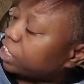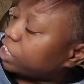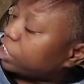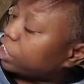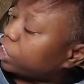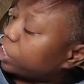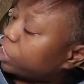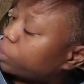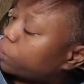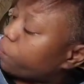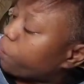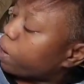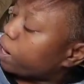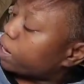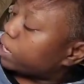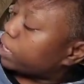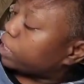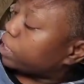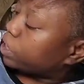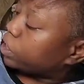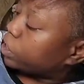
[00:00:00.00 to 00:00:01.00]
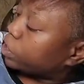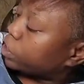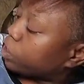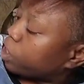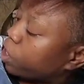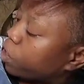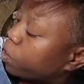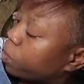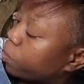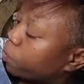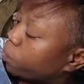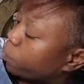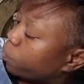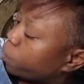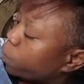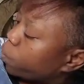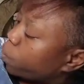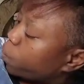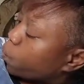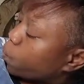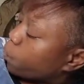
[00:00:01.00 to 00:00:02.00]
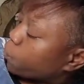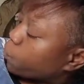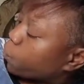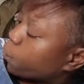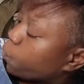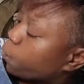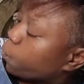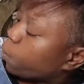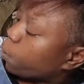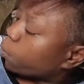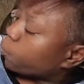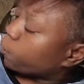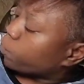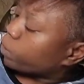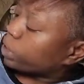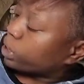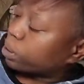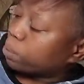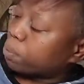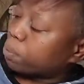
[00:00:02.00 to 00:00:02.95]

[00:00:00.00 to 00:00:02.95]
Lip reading: She wanted to know what the world was